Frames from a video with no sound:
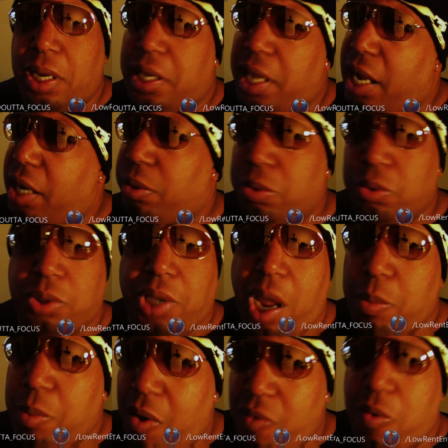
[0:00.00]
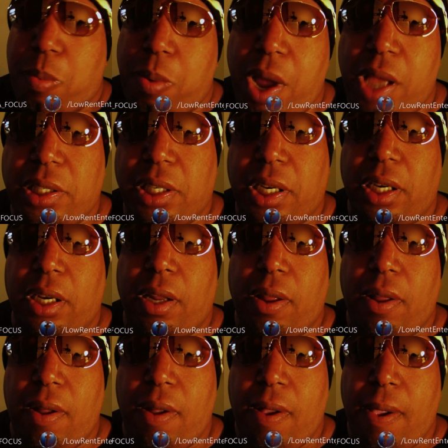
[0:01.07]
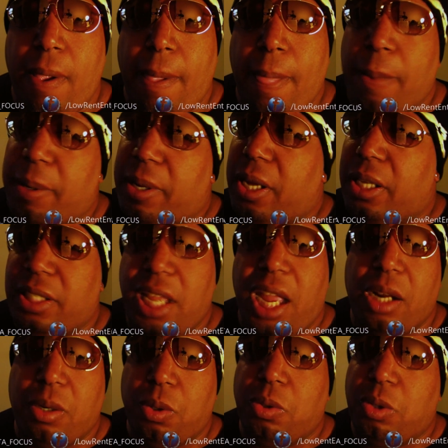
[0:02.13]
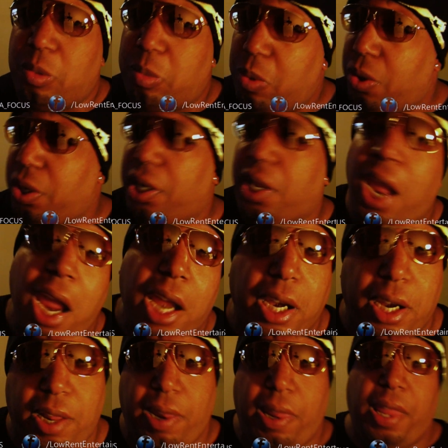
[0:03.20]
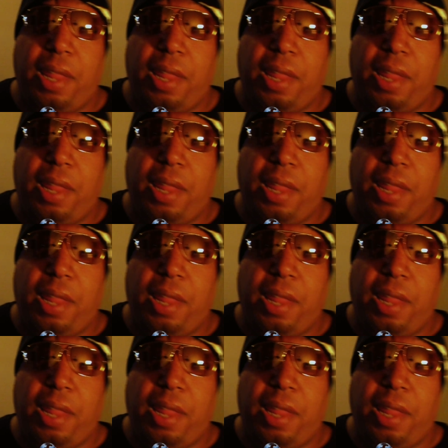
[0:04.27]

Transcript: Ted Cruz can't run for president because Ted Cruz was born in Canada.